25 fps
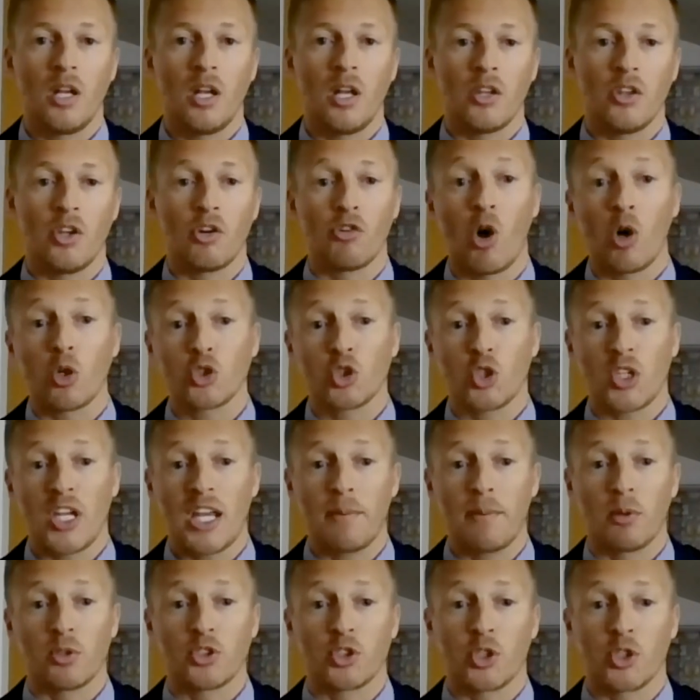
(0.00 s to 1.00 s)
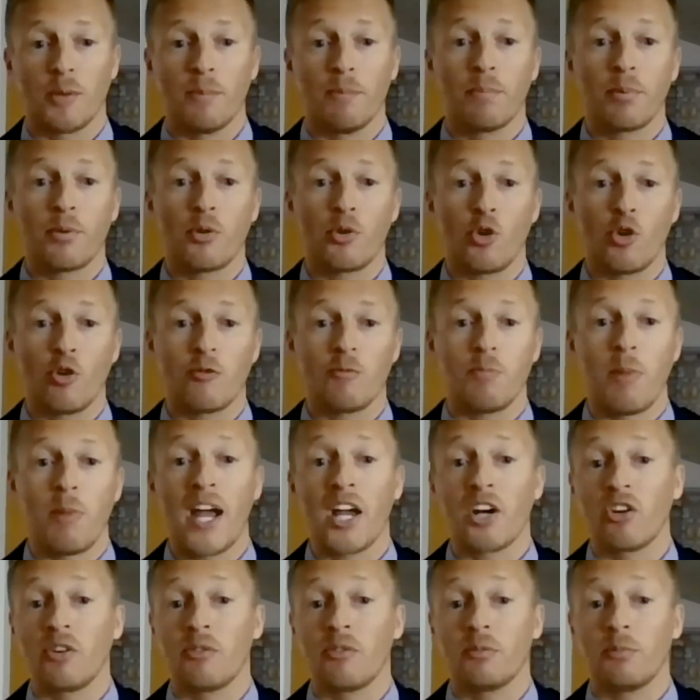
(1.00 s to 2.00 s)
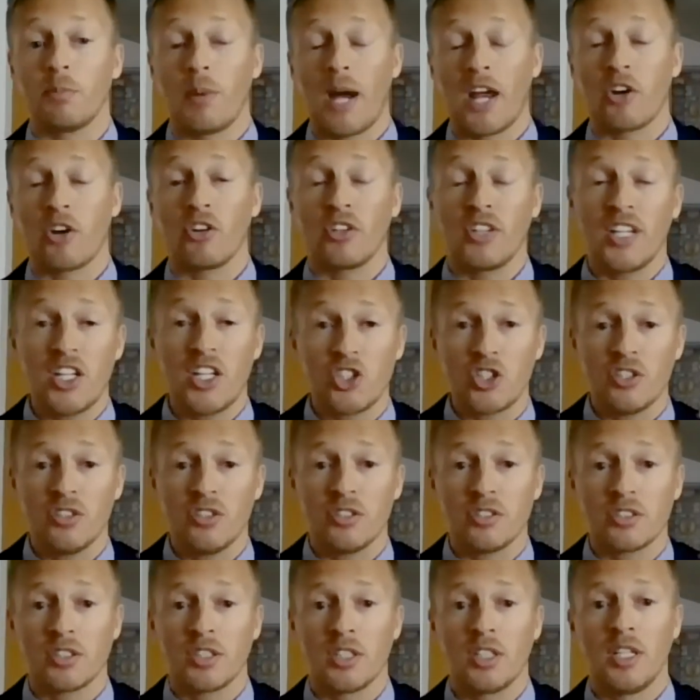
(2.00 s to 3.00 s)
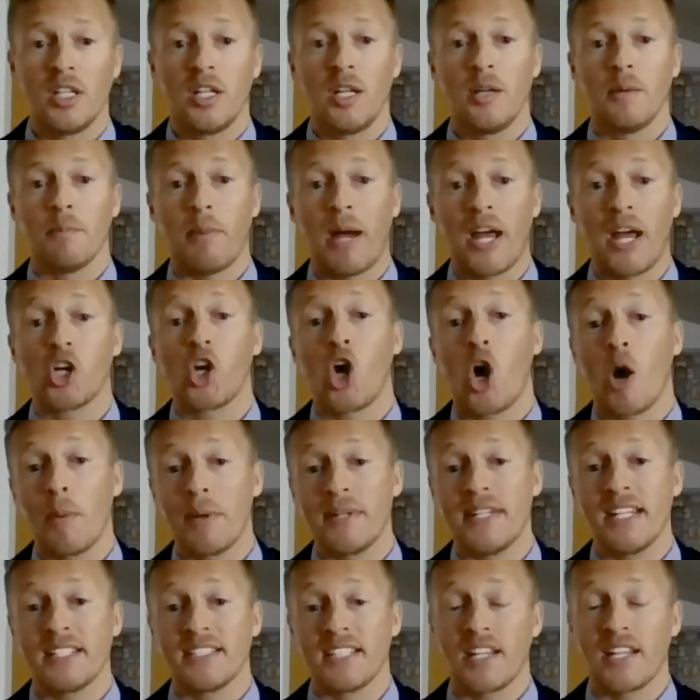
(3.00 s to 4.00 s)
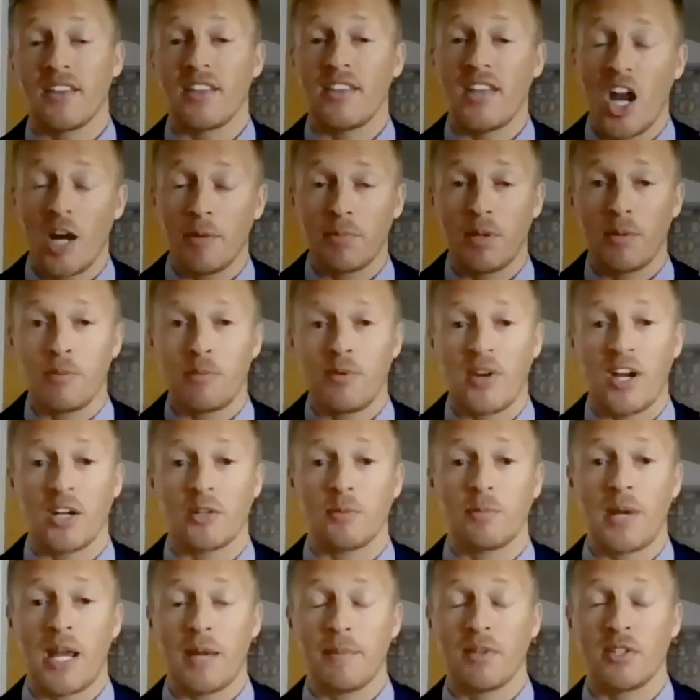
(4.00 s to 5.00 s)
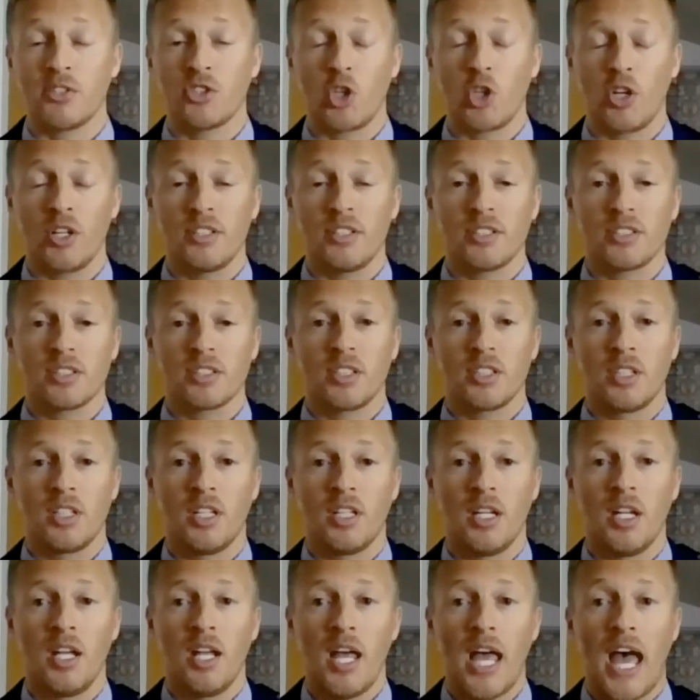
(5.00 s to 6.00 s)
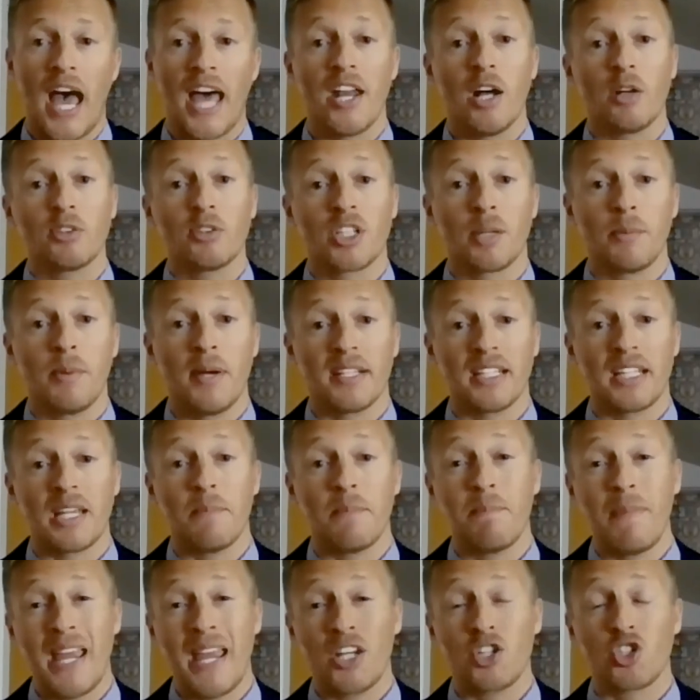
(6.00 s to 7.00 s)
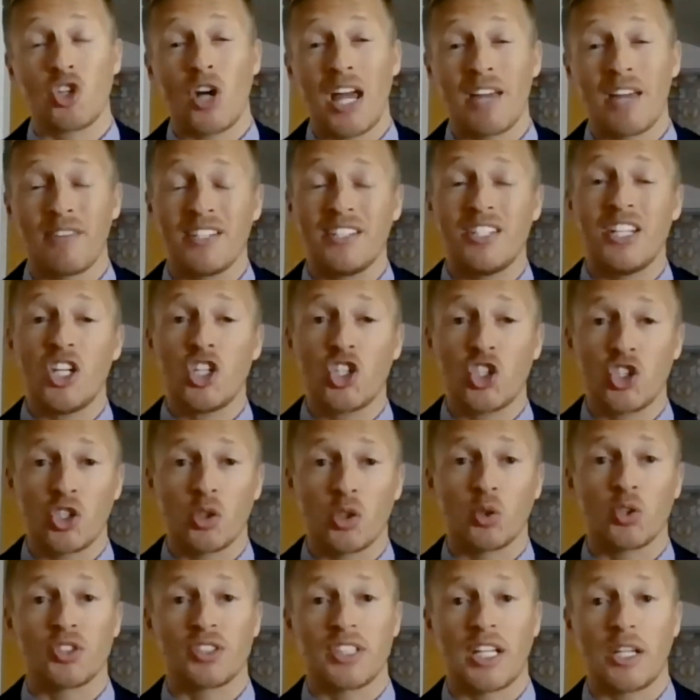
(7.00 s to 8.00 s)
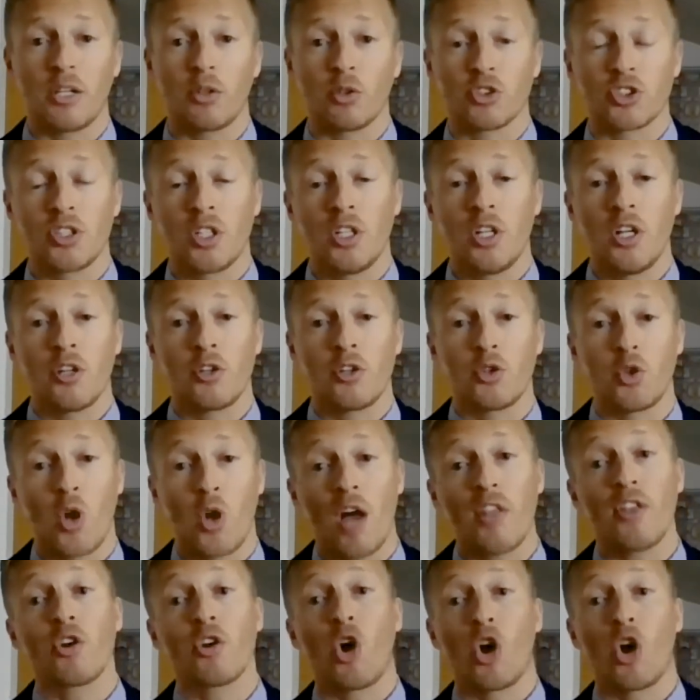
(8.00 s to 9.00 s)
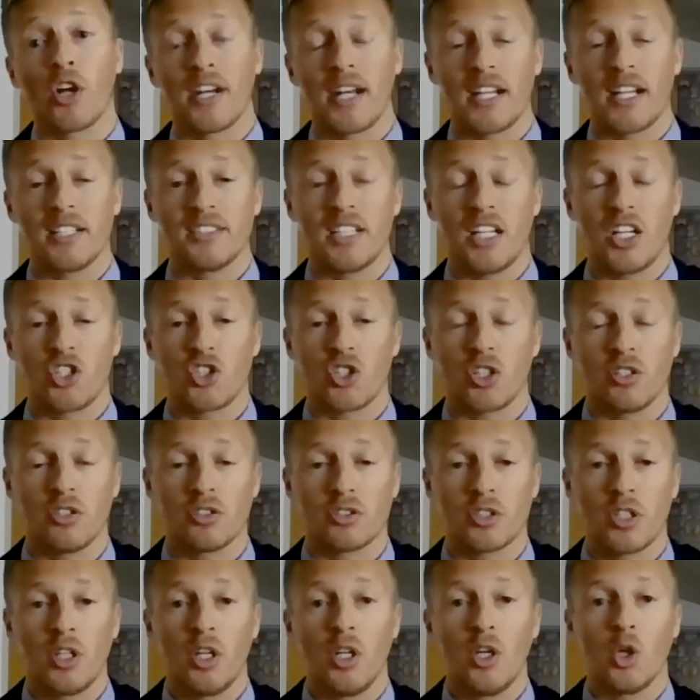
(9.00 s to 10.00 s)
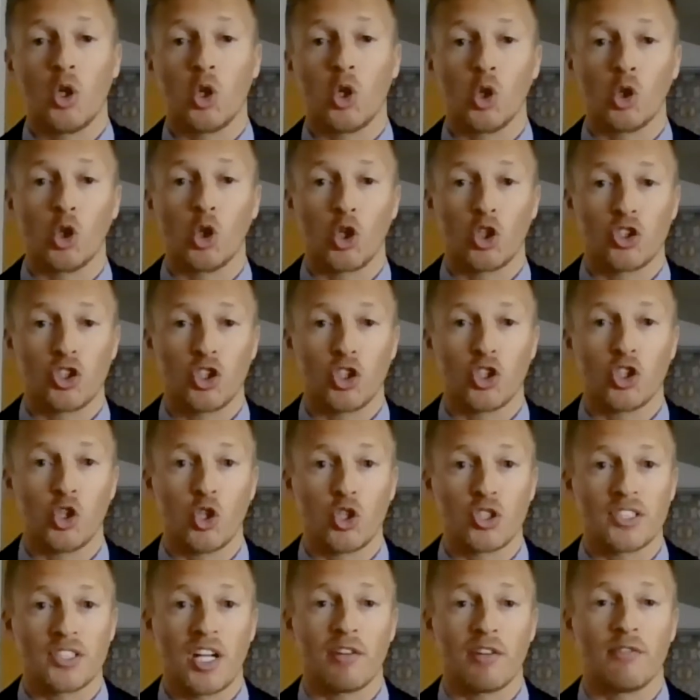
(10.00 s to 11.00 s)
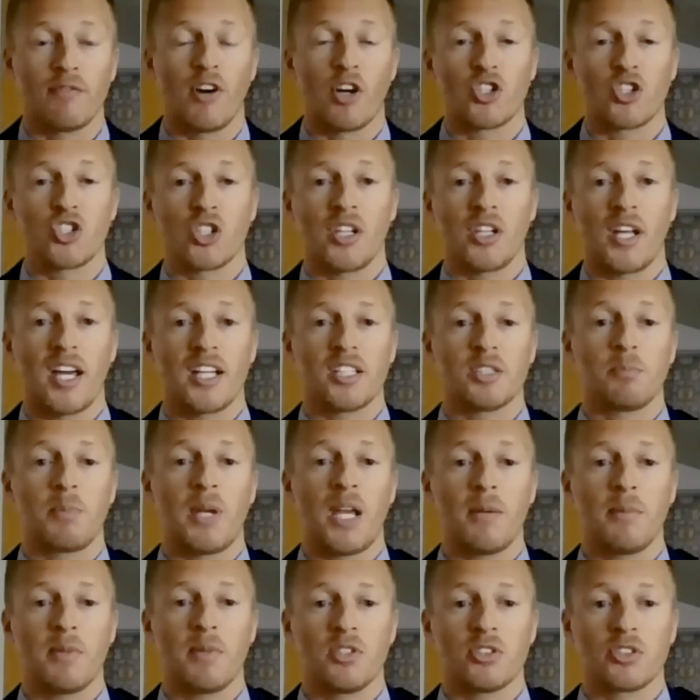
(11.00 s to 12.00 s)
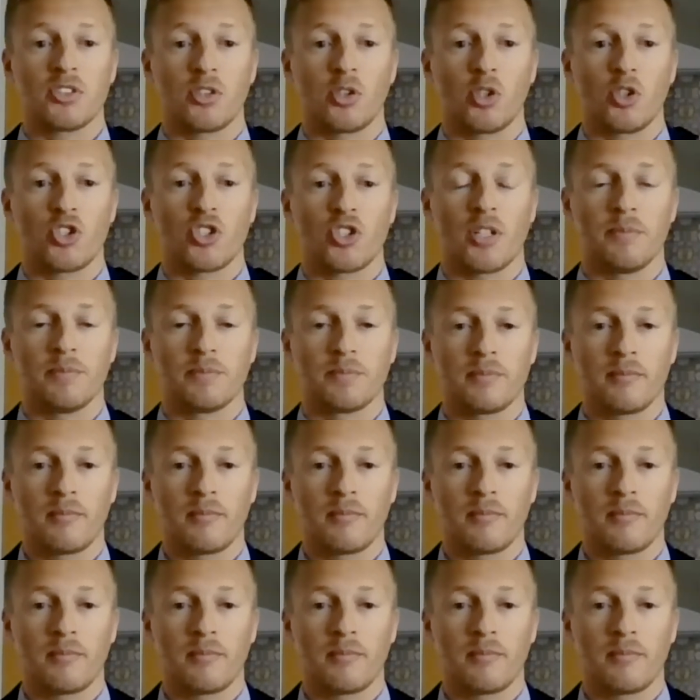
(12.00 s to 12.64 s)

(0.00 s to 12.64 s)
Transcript: They're also able to improve buyer relations by accommodating their preferred payment choice, and ultimately may drive additional sales through other organizations who look to use their virtualized payment solution.